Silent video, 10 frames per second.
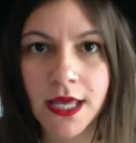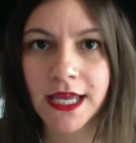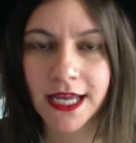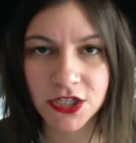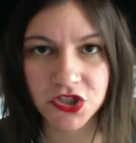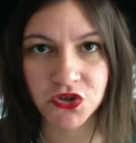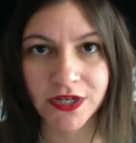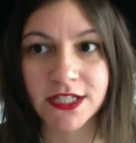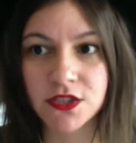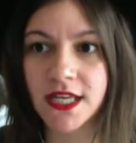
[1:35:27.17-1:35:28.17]

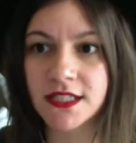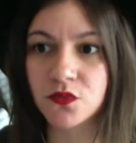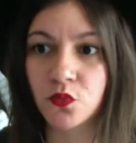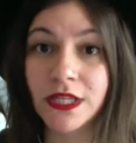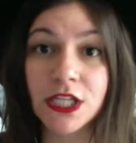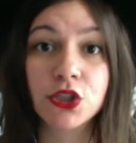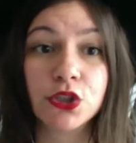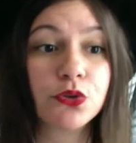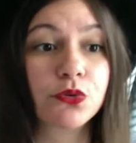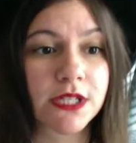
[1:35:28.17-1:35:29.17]
industry it's it's really
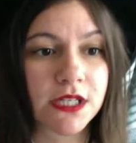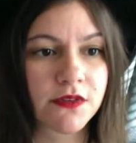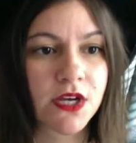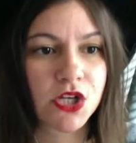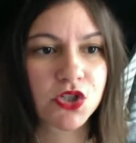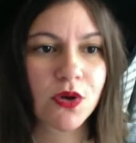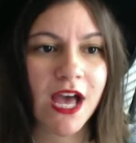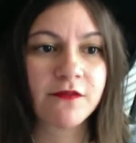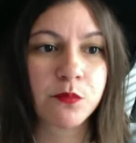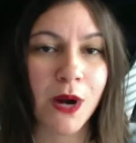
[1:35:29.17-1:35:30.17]
lucrative to
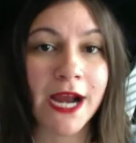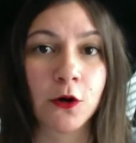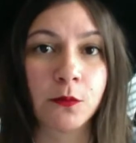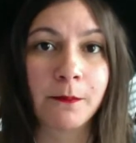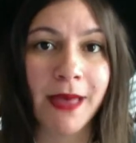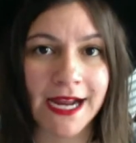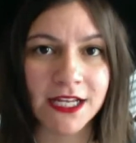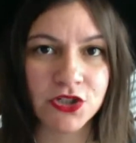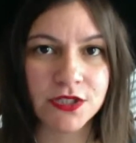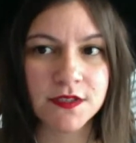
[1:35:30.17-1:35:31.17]
have bridal
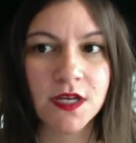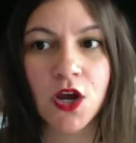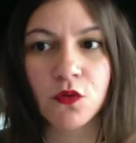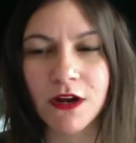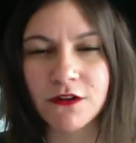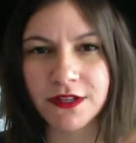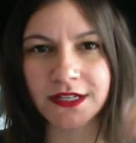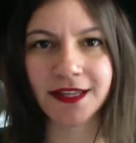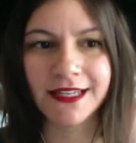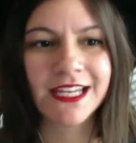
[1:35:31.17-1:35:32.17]
packages rather
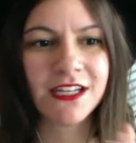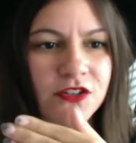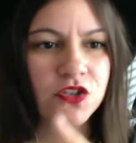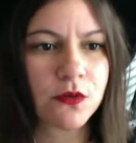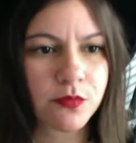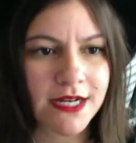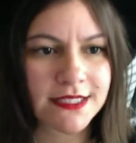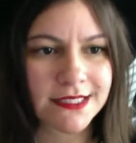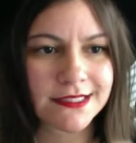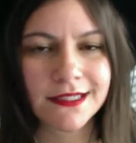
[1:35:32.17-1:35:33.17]
than like individual
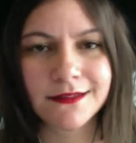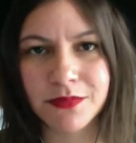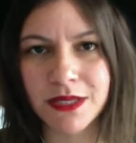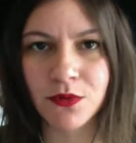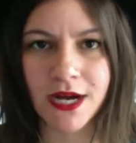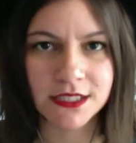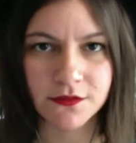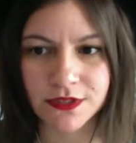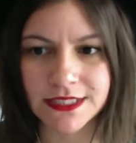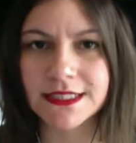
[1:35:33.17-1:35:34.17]
prices and people asking
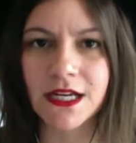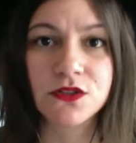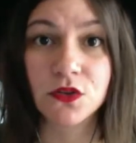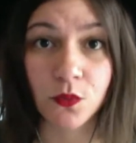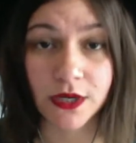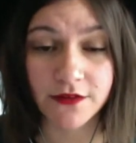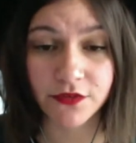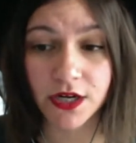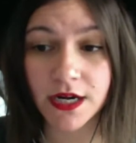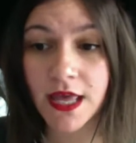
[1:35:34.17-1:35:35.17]
for discounts or
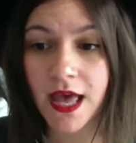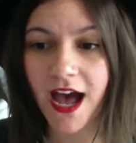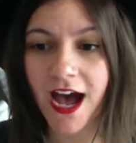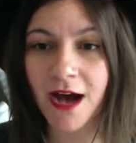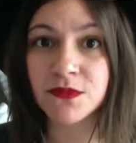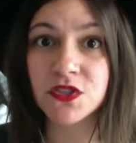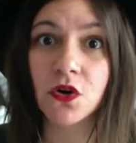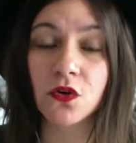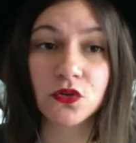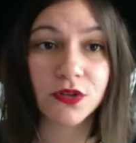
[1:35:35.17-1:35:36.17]
whatever um,
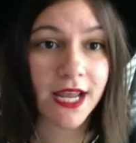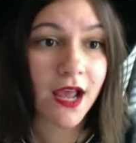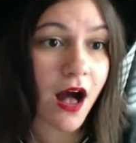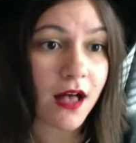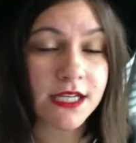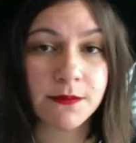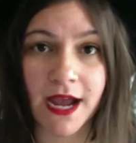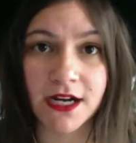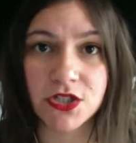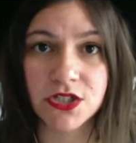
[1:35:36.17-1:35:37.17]
so create holiday
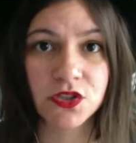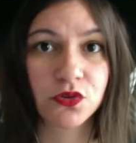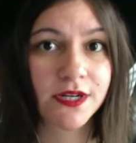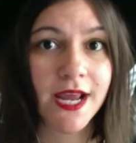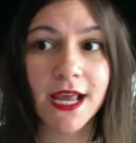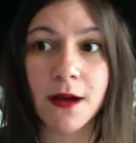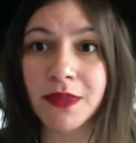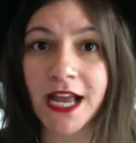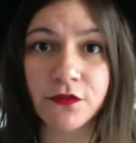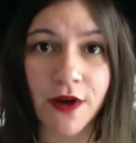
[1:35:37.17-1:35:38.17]
packages create a
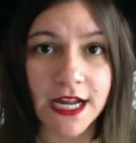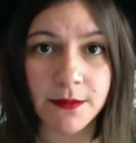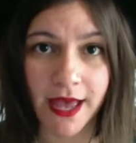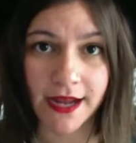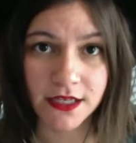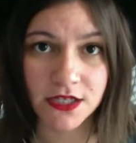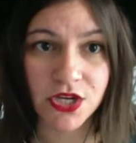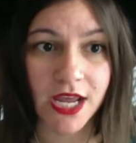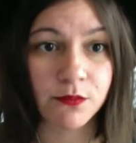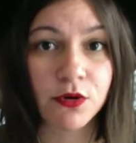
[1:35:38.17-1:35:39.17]
black friday package
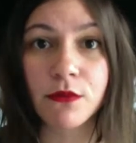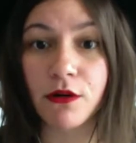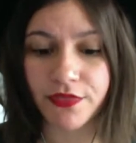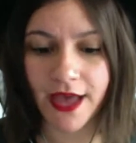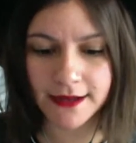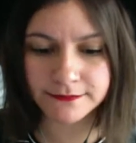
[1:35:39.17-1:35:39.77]
and promote that